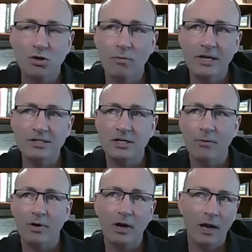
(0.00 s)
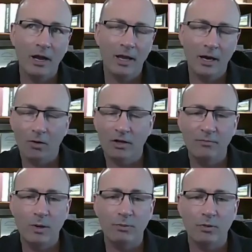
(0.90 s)
amazing. And I'll
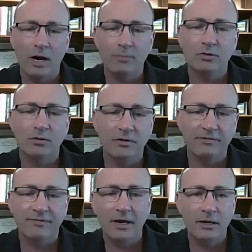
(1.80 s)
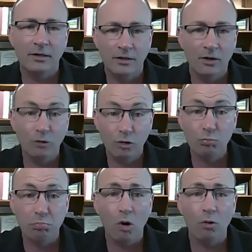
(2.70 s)
give people an opportunity to find, you
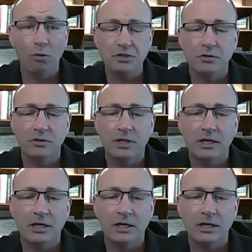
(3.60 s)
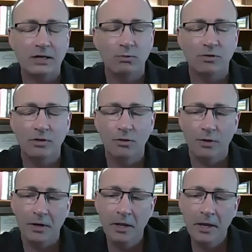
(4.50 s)
both, so that they can connect with you.
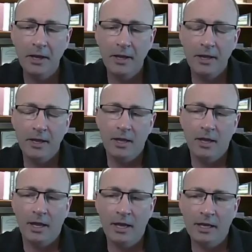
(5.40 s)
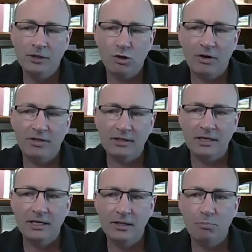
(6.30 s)
And Joe, I think the
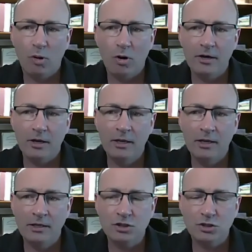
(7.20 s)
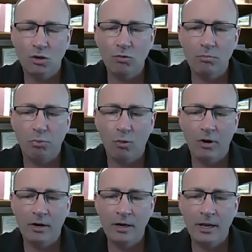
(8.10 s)
healing part is so
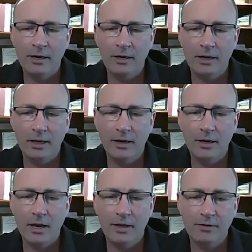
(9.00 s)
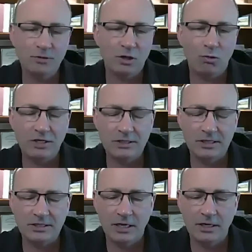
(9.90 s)
important. And there was a question
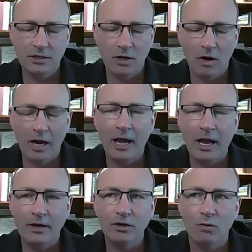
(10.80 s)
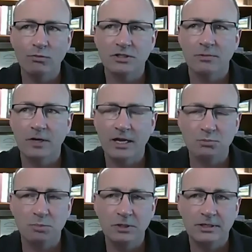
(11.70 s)
that said, how do you know when somebody has
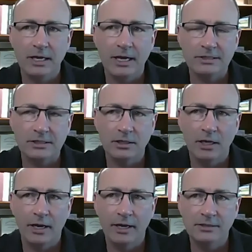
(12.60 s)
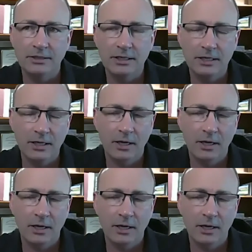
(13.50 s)
PTSD,